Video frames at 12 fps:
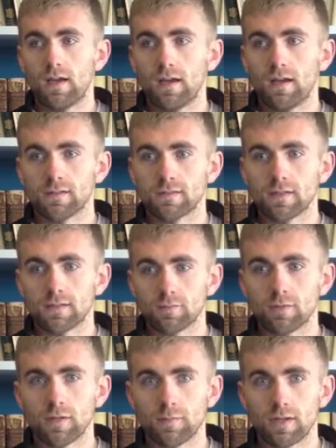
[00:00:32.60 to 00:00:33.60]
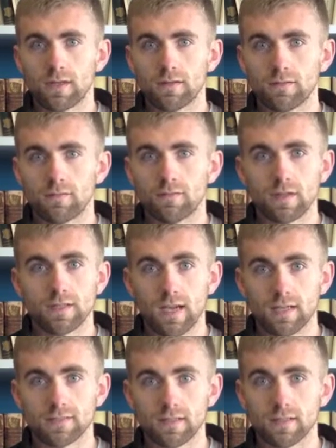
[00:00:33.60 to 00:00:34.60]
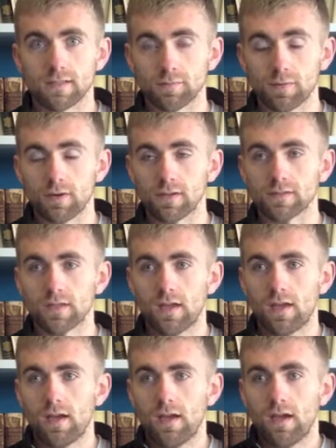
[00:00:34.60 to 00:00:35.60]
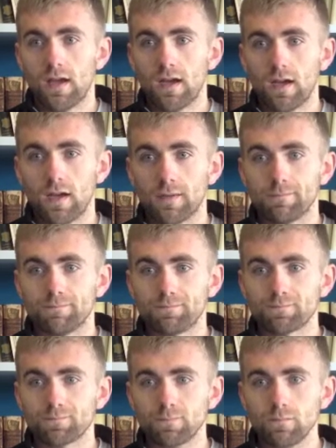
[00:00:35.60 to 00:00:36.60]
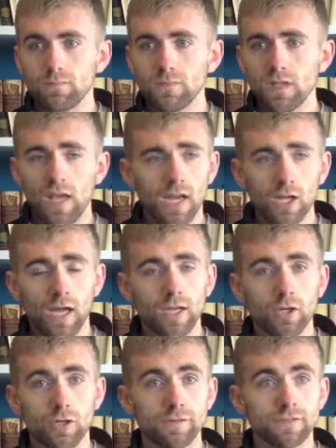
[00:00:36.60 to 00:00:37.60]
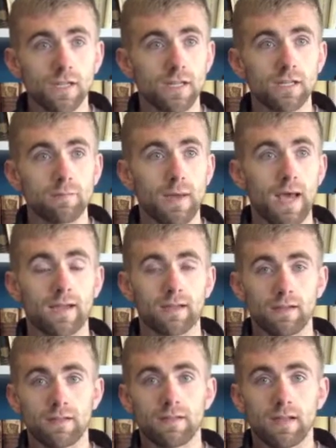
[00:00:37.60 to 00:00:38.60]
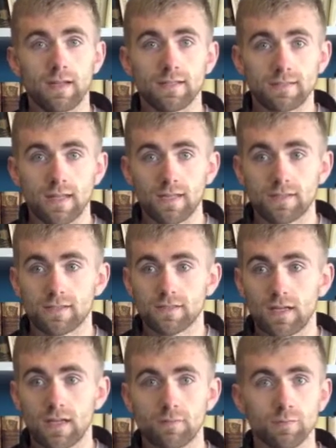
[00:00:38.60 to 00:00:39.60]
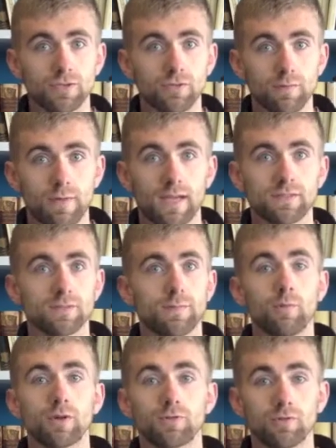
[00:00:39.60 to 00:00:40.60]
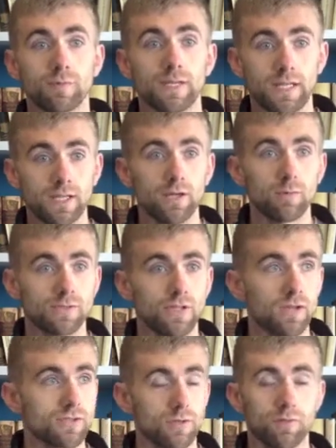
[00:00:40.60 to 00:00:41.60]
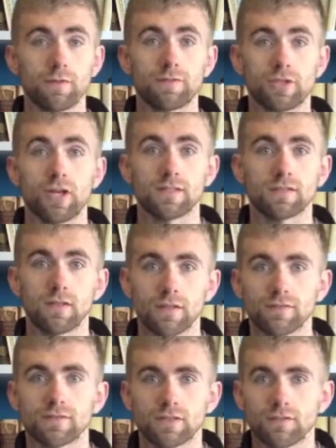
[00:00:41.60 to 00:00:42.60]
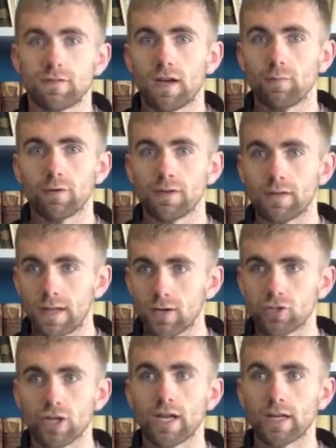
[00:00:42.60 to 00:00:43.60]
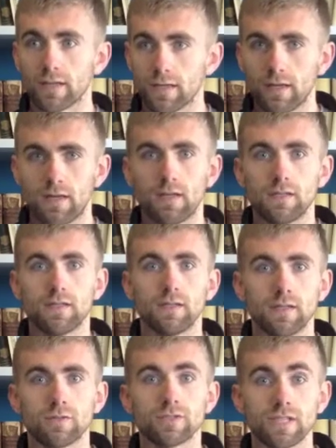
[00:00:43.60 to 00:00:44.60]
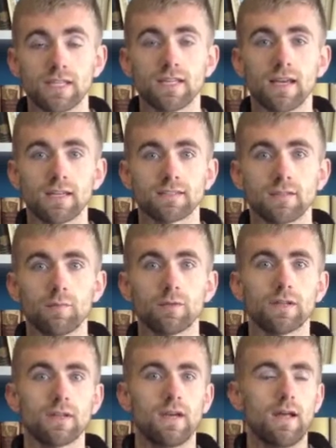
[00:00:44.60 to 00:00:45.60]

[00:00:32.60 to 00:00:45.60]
It's really been a fantastic experience. And I could have studied back in the United States and pursued a master's, but what drew me here was also the chance to live in such a vibrant and energetic, you know, city as Dublin.